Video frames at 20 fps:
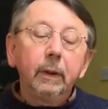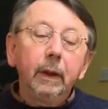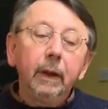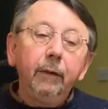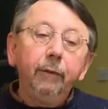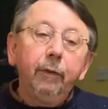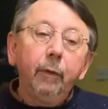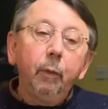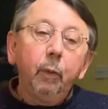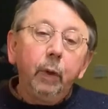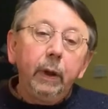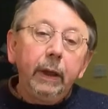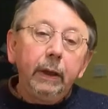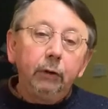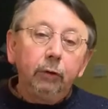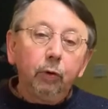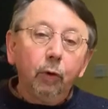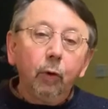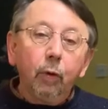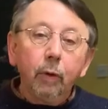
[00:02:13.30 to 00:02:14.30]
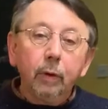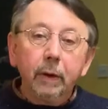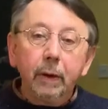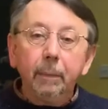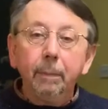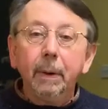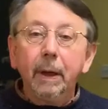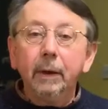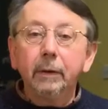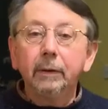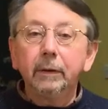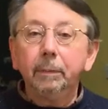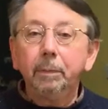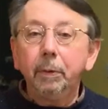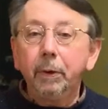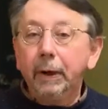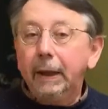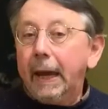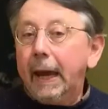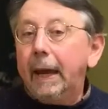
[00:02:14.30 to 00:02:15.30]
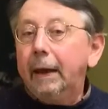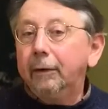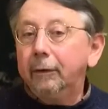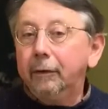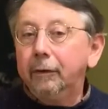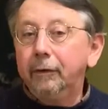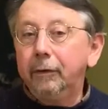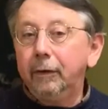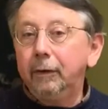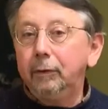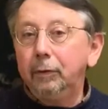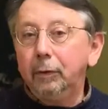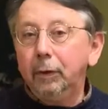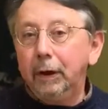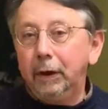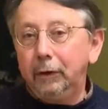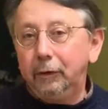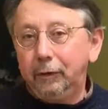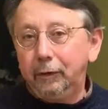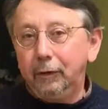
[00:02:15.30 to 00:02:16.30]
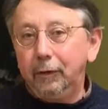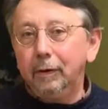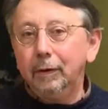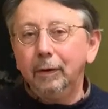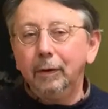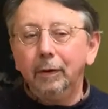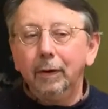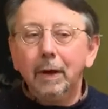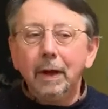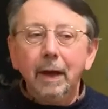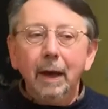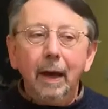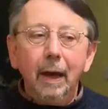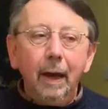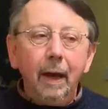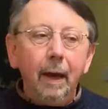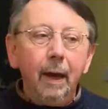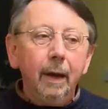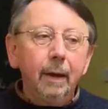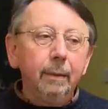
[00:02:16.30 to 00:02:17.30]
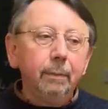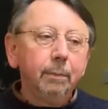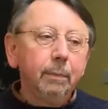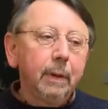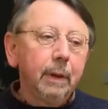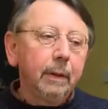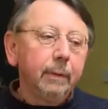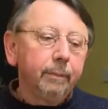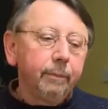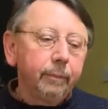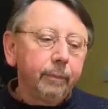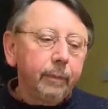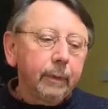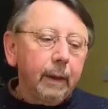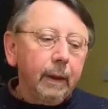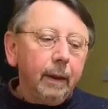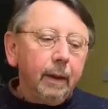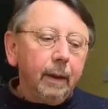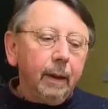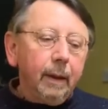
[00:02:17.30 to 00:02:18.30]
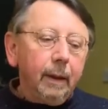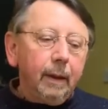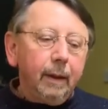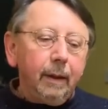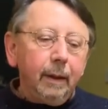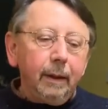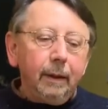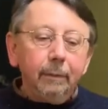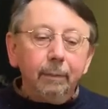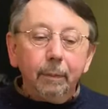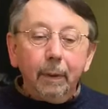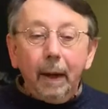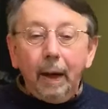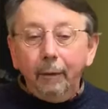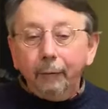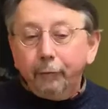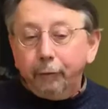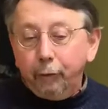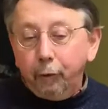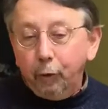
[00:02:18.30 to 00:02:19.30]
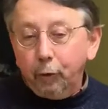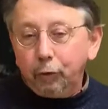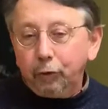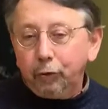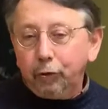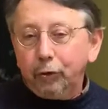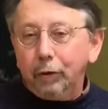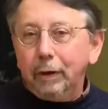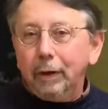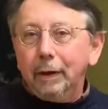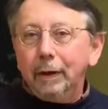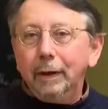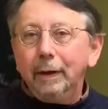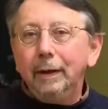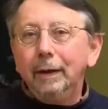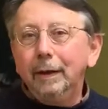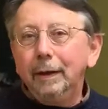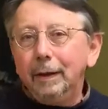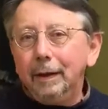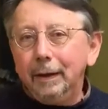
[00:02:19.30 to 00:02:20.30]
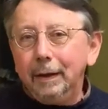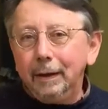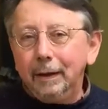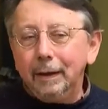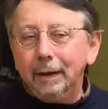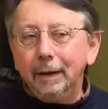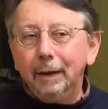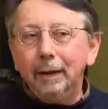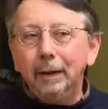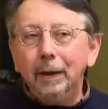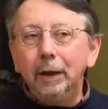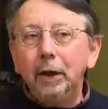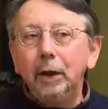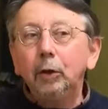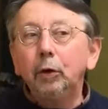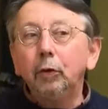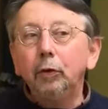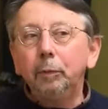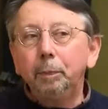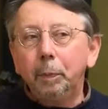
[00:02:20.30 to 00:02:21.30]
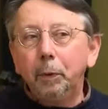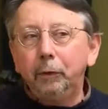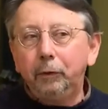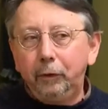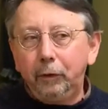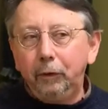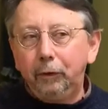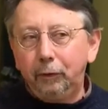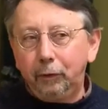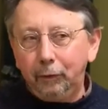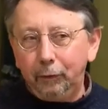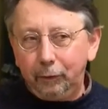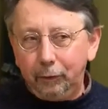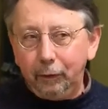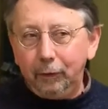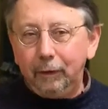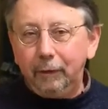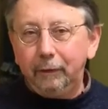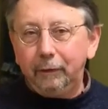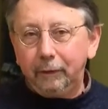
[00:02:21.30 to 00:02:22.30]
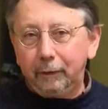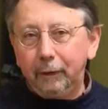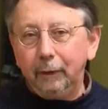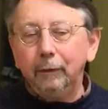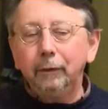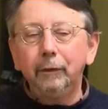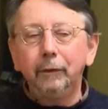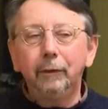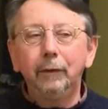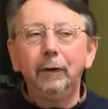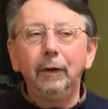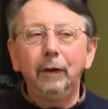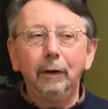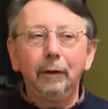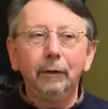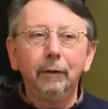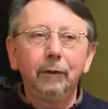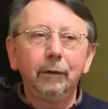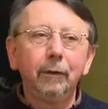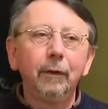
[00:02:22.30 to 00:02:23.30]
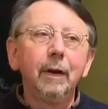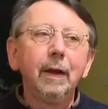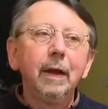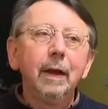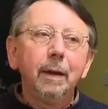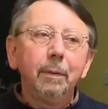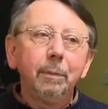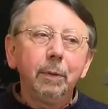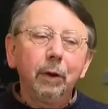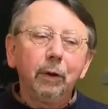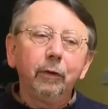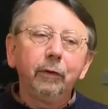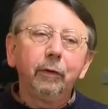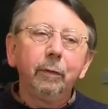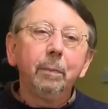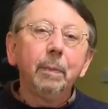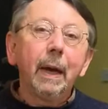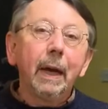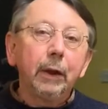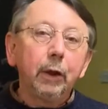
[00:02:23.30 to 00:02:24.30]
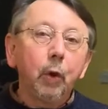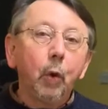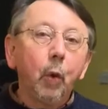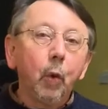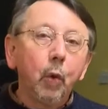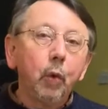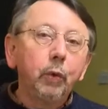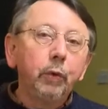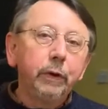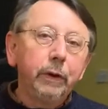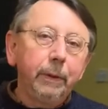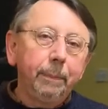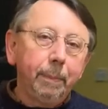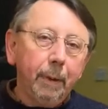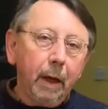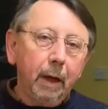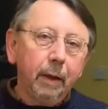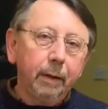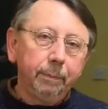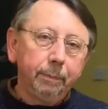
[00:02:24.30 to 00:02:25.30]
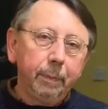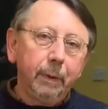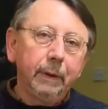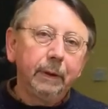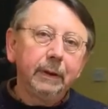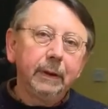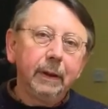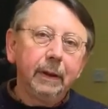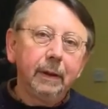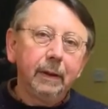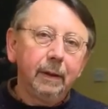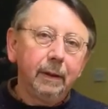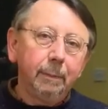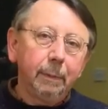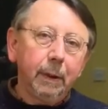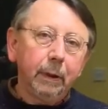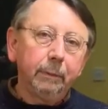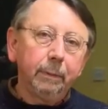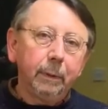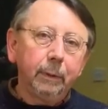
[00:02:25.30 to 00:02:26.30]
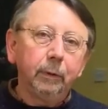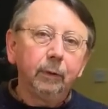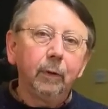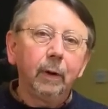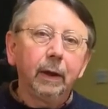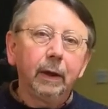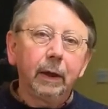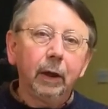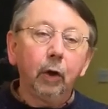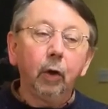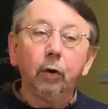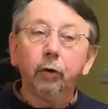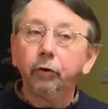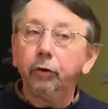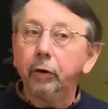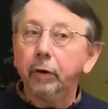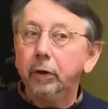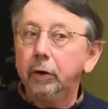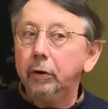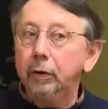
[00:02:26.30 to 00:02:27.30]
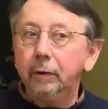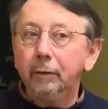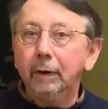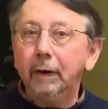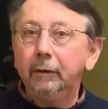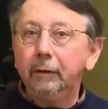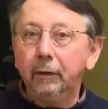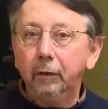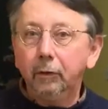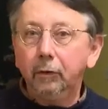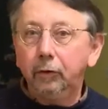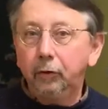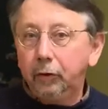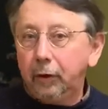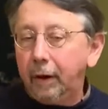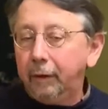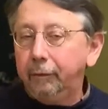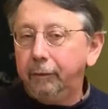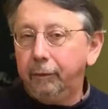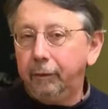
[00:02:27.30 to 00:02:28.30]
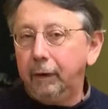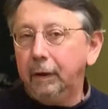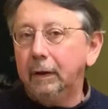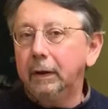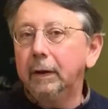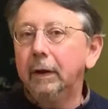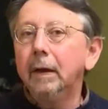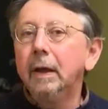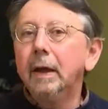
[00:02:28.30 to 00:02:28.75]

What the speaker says: If we talk about the precarious situation, I'm unfortunately in a good position to discuss this, because my own department, the Department of Archaeology at the University of Sheffield,